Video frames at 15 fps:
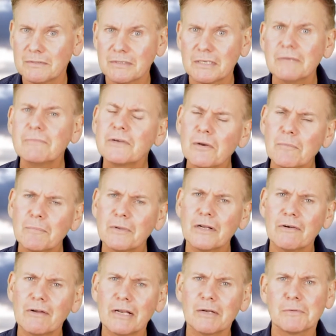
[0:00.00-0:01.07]
If we've got bigger
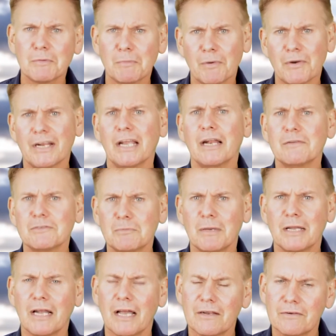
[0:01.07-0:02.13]
animals, we want to get up to about
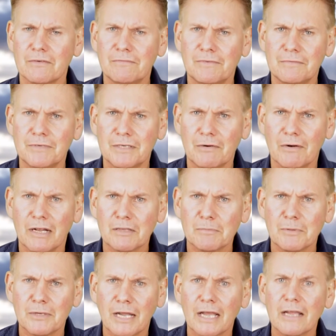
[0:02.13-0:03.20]
150 grams per
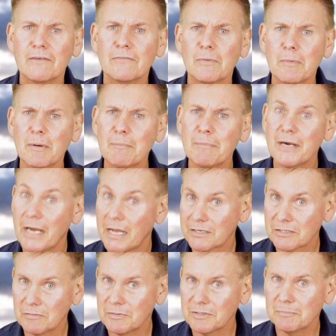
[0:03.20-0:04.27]
day from a
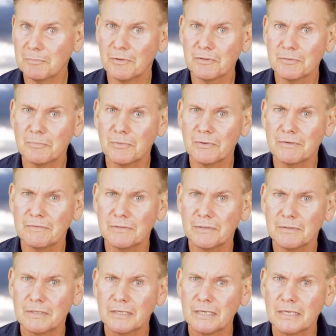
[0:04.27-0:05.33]
production response point of view.
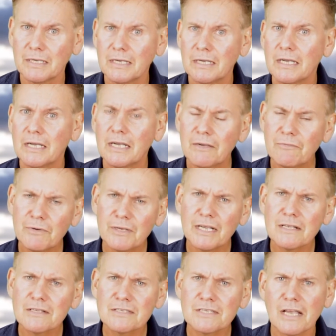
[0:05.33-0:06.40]
If we're
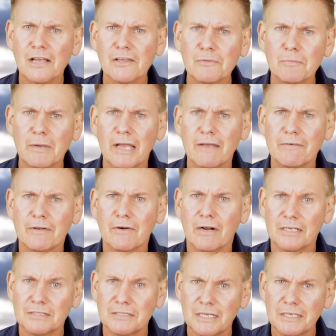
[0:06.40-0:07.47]
down south and we have a grass
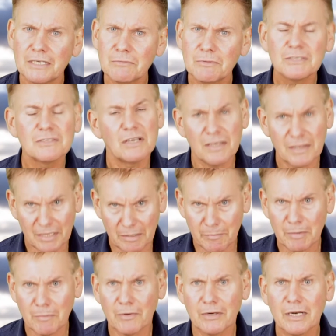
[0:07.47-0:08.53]
tetany risk, then we
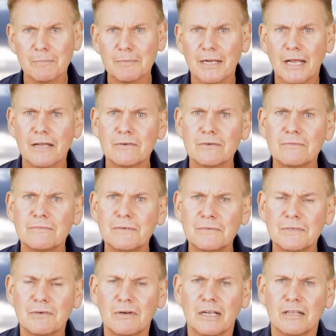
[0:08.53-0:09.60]
want it up at 150
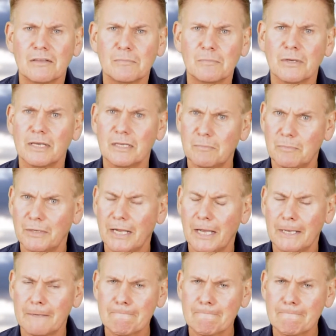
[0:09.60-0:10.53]
grams per head per day.